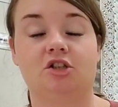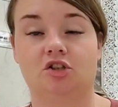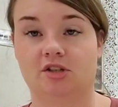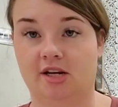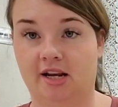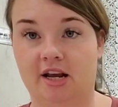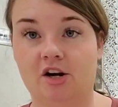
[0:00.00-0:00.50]

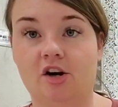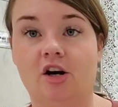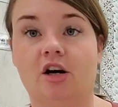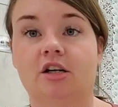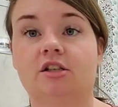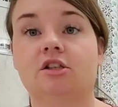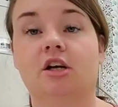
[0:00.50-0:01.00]
she's gonna get
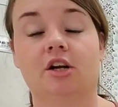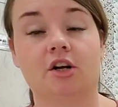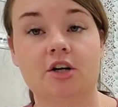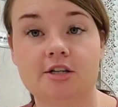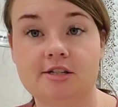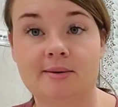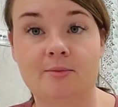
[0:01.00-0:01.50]
hurt, gonna
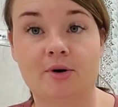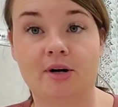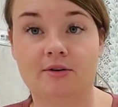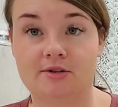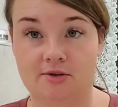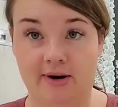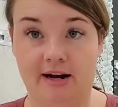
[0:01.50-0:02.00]
hurt someone
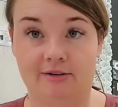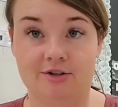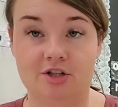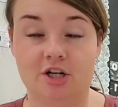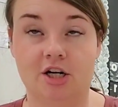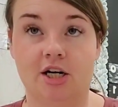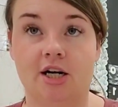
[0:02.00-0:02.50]
else around
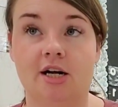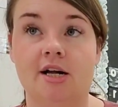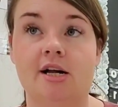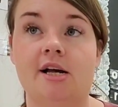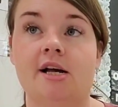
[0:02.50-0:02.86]
her.